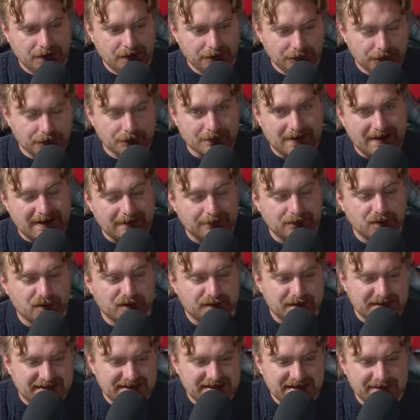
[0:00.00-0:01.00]
Ukrainian
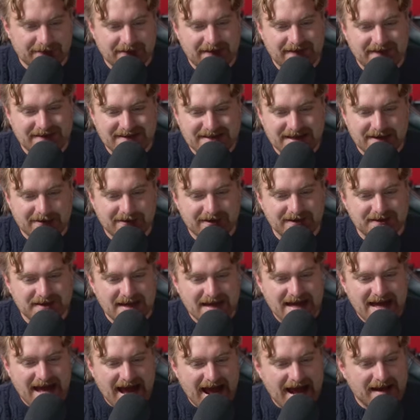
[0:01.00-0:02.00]
movements in around these areas
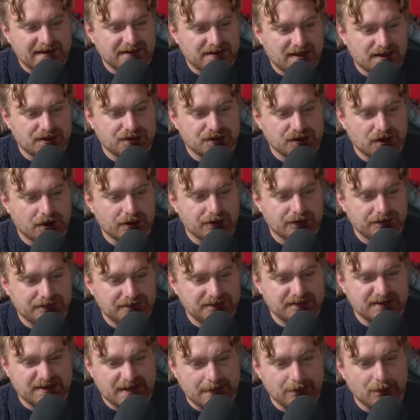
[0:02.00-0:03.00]
and does show
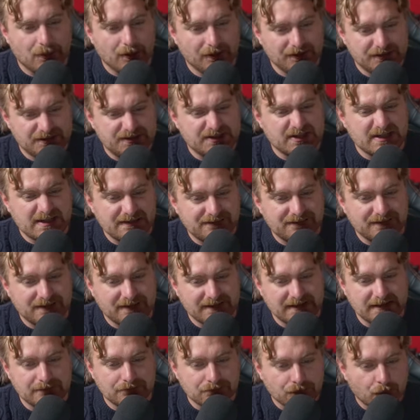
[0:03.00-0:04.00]
somewhat
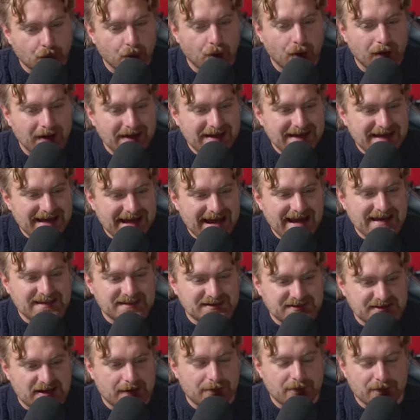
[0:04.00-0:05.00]
significantly more in
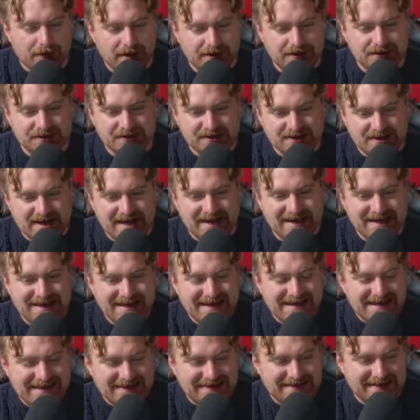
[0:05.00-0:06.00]
some regions than
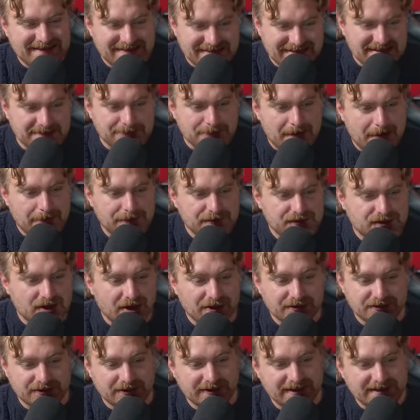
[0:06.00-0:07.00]
these maps
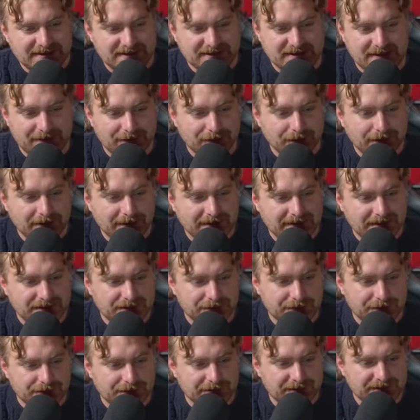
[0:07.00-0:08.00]
show. So let's just have a look at
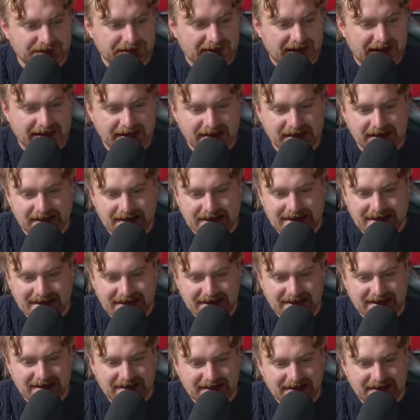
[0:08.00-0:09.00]
this Uruzani
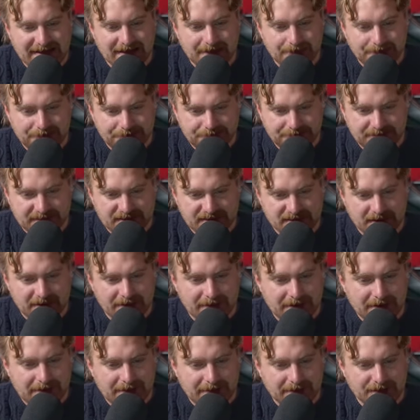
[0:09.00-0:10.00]
in here. So
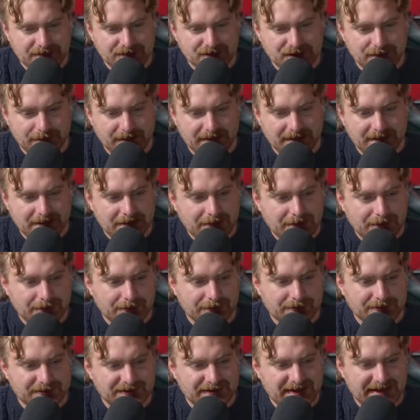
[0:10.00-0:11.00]
zoom in,
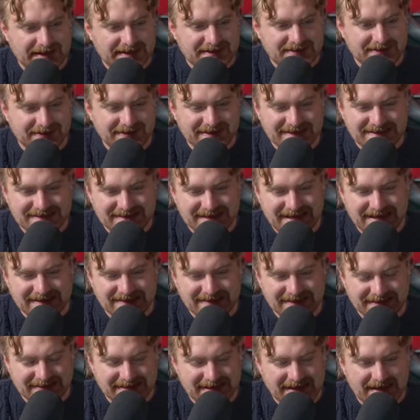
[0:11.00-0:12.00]
Uruzani. So it is
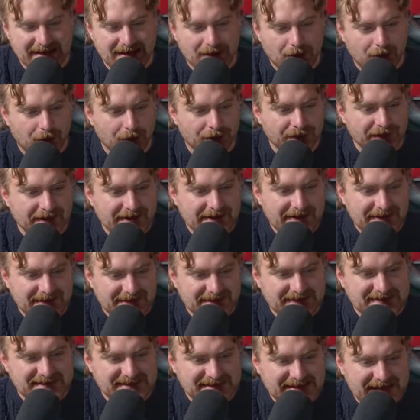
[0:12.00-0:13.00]
saying that they are on
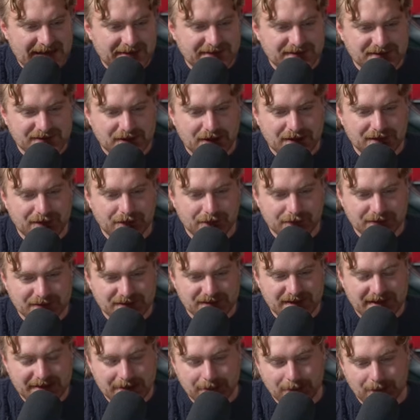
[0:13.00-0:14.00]
the south side of
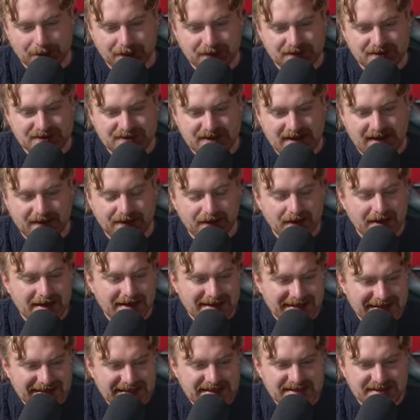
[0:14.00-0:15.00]
Uruzani, or on the
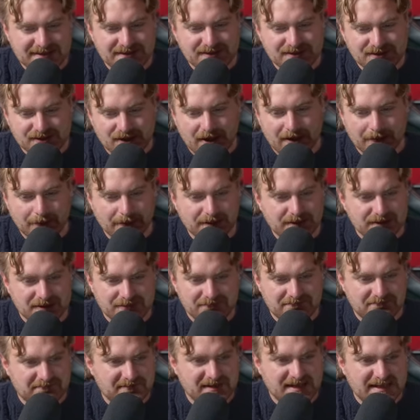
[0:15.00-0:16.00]
southeastern side, which
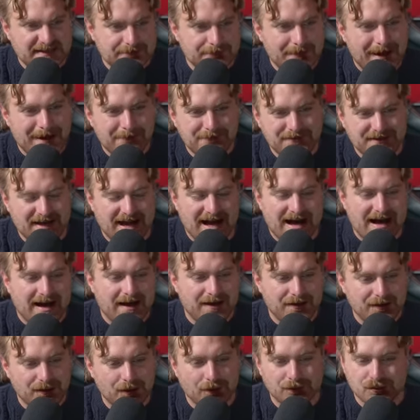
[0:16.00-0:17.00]
these maps
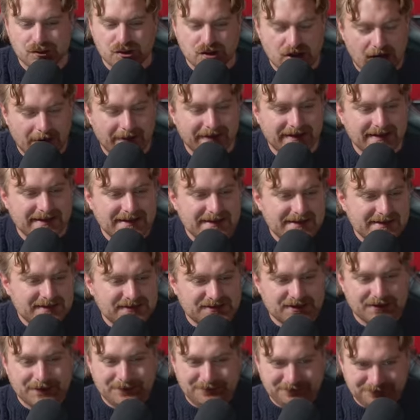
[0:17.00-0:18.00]
are not showing.
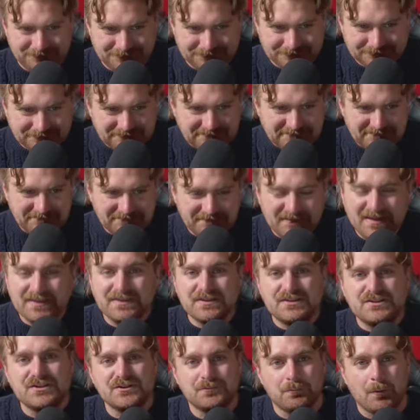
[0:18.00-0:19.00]
So
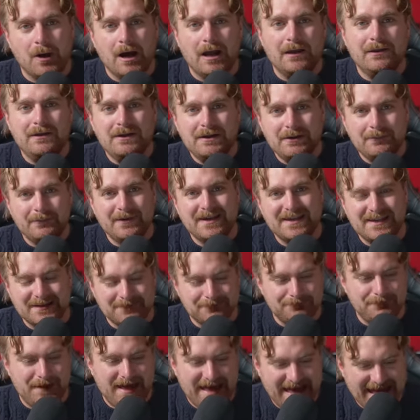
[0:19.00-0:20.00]
this is why we
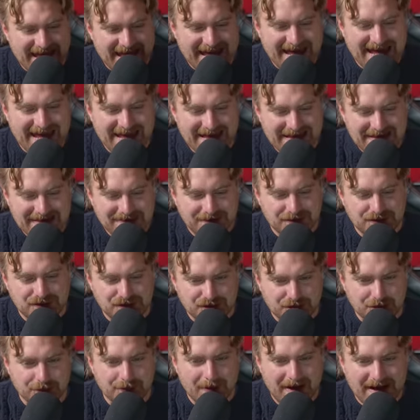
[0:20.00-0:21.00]
can pair the
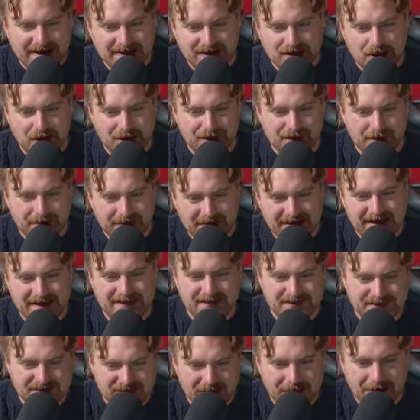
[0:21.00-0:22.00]
two and go from there.
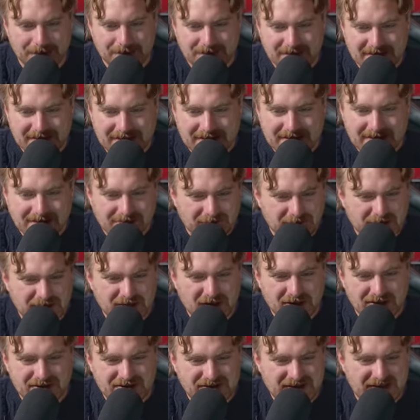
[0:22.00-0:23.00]
So we
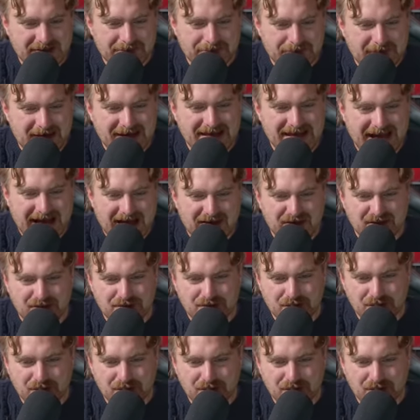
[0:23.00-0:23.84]
don't see many other